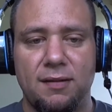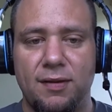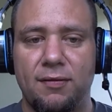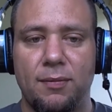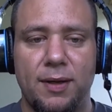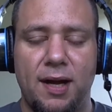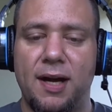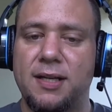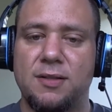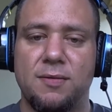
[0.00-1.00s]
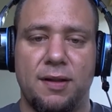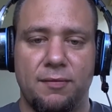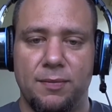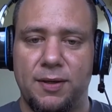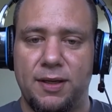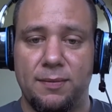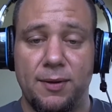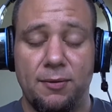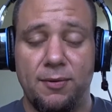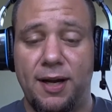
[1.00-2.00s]
They've never been honest with everybody
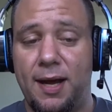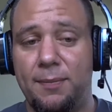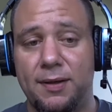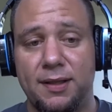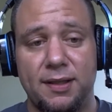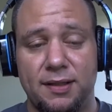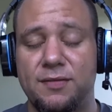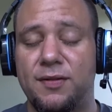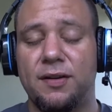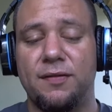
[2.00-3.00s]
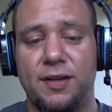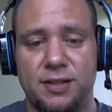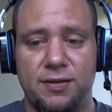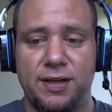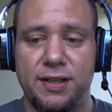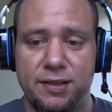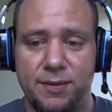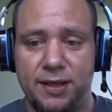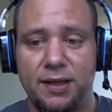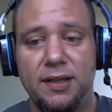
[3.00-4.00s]
about what happened, and it's very frustrating to
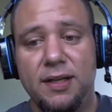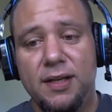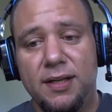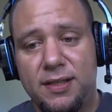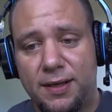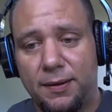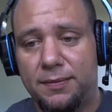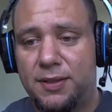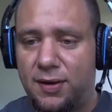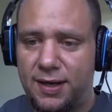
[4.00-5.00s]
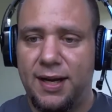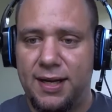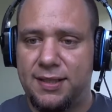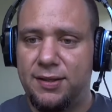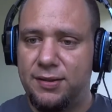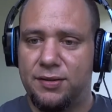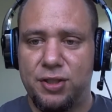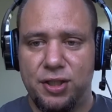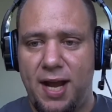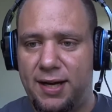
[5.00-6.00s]
me. So sorry, guys. I know you're
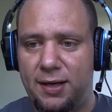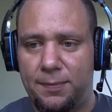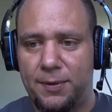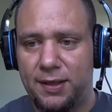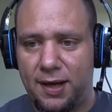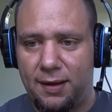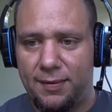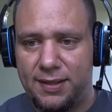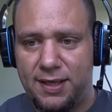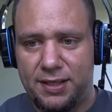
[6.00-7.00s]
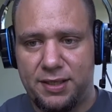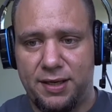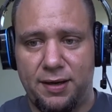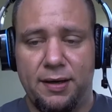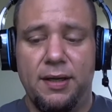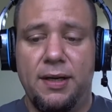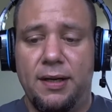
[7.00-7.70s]
chatting it up in the comment section here.